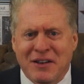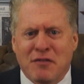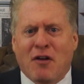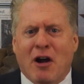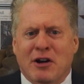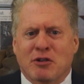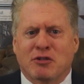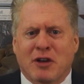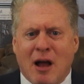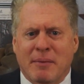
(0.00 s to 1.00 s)
Foreigners
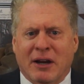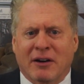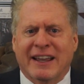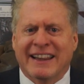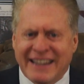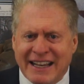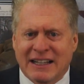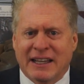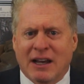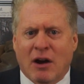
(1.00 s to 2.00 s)
who come here
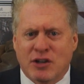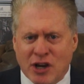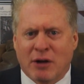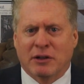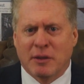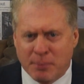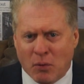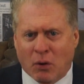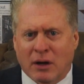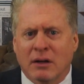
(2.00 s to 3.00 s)
illegally are generally
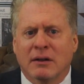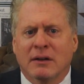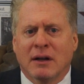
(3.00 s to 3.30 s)
poor,